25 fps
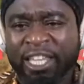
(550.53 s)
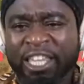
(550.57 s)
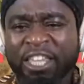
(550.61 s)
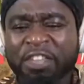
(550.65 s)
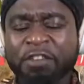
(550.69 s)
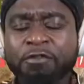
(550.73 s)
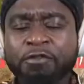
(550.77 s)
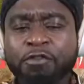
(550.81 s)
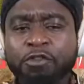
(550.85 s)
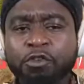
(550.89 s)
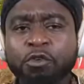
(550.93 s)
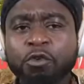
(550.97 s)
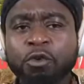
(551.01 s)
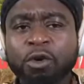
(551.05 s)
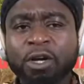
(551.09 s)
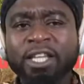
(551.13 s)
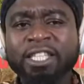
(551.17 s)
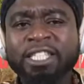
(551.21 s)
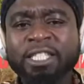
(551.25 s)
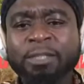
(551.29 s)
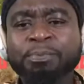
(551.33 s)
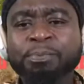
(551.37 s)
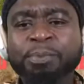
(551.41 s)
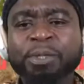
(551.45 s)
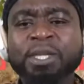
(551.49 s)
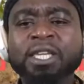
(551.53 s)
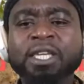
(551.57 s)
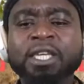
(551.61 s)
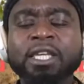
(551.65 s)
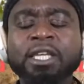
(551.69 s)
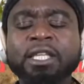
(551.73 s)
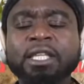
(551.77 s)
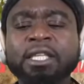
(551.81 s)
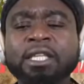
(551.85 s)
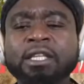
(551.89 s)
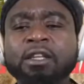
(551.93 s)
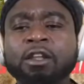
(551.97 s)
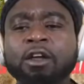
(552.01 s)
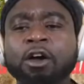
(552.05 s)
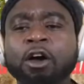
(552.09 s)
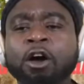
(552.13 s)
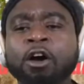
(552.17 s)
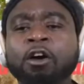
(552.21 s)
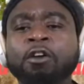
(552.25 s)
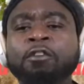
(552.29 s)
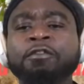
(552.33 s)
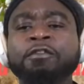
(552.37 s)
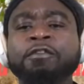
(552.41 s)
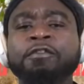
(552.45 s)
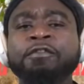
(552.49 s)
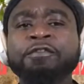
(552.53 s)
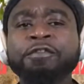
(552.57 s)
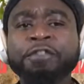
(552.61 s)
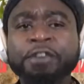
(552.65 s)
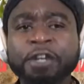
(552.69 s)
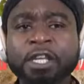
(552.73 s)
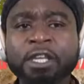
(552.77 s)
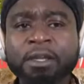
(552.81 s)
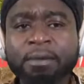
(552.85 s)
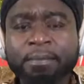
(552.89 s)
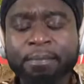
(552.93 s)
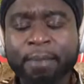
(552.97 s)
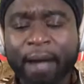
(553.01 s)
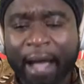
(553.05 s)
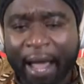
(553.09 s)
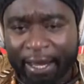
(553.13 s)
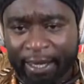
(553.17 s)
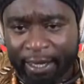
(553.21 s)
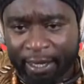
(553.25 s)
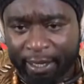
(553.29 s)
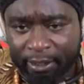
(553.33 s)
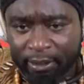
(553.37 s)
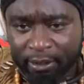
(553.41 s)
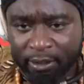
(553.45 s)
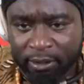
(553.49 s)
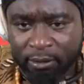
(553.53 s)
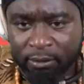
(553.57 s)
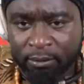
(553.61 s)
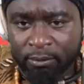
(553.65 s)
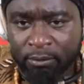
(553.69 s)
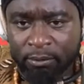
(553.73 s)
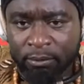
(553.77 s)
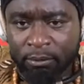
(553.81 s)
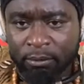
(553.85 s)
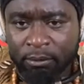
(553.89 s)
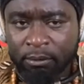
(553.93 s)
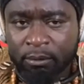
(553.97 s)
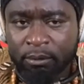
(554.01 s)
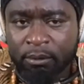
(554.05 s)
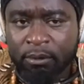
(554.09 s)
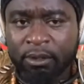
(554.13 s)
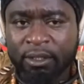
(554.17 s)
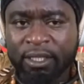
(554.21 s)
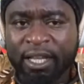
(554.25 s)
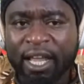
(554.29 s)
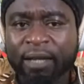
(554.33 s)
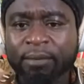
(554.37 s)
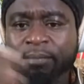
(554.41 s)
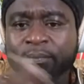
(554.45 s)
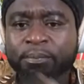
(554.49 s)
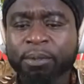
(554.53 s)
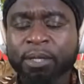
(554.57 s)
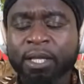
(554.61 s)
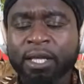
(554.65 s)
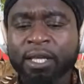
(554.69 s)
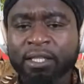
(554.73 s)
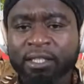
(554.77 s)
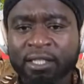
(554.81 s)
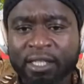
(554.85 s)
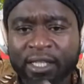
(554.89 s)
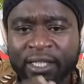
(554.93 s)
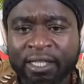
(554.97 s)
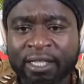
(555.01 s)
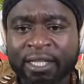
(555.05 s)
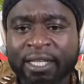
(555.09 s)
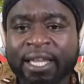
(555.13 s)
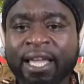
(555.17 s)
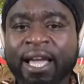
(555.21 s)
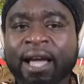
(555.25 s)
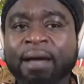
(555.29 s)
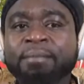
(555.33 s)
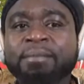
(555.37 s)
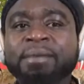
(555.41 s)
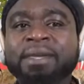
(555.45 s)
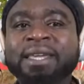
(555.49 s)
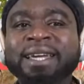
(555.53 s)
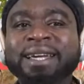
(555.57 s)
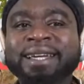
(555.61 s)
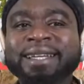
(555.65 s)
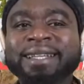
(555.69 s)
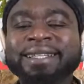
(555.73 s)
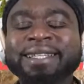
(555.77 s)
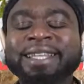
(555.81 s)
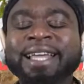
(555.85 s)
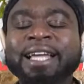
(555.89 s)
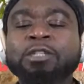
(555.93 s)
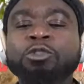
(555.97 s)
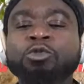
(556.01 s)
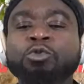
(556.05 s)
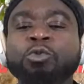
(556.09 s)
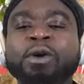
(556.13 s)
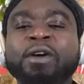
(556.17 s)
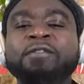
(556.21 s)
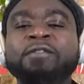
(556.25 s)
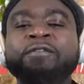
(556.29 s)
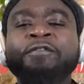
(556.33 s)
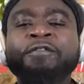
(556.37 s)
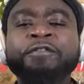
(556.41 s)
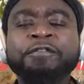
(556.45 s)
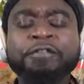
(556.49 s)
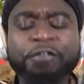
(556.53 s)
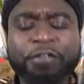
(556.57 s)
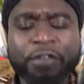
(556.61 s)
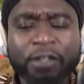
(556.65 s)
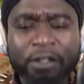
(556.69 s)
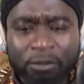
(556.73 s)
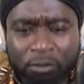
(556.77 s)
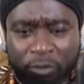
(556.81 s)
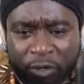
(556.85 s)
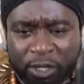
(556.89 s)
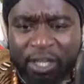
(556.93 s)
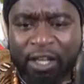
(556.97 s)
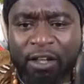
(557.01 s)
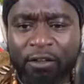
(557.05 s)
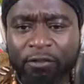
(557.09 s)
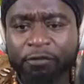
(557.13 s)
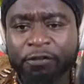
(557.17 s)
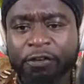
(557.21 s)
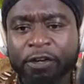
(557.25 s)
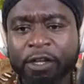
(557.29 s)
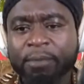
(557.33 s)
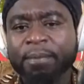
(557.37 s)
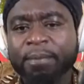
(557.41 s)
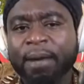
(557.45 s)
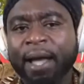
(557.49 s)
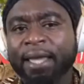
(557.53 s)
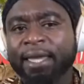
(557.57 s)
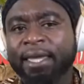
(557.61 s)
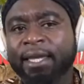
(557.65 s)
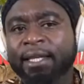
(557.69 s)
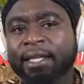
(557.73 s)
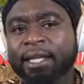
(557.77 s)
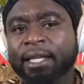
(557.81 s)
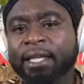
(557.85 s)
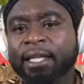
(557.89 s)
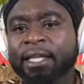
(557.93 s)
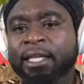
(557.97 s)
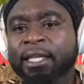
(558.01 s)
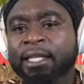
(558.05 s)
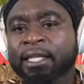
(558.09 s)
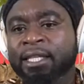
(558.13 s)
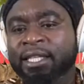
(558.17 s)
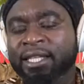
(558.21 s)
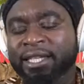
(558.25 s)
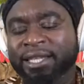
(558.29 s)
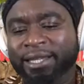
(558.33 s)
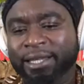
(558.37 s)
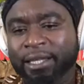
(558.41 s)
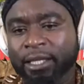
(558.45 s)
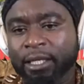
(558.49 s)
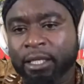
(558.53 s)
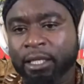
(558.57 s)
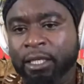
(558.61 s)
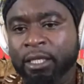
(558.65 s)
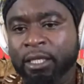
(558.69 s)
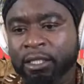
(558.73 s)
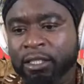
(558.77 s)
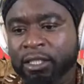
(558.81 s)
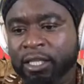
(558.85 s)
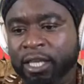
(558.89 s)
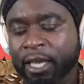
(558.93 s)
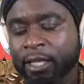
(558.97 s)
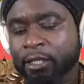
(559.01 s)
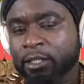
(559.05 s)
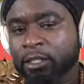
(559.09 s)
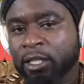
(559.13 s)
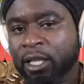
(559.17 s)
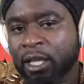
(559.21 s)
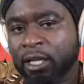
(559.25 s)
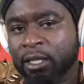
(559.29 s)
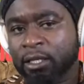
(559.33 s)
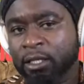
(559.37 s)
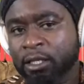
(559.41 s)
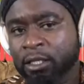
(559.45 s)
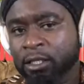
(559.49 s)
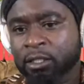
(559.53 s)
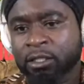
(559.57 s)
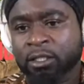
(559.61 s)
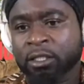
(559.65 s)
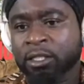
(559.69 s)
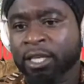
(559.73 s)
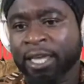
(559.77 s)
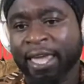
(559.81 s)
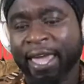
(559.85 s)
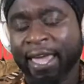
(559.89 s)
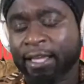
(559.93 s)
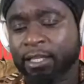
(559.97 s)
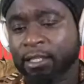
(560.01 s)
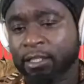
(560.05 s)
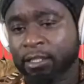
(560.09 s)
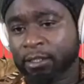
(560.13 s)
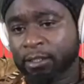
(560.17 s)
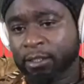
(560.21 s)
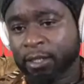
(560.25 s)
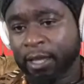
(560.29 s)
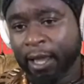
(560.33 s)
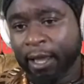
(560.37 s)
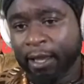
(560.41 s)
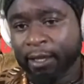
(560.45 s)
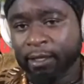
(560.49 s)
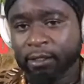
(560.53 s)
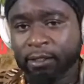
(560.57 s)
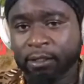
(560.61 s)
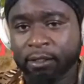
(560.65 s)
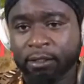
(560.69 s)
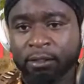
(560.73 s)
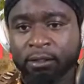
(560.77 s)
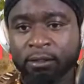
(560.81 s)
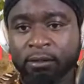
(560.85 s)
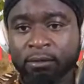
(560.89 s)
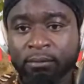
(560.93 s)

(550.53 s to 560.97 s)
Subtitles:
If you are speaking of free market, that place in the Gambia, that's where real free marketing is exercised.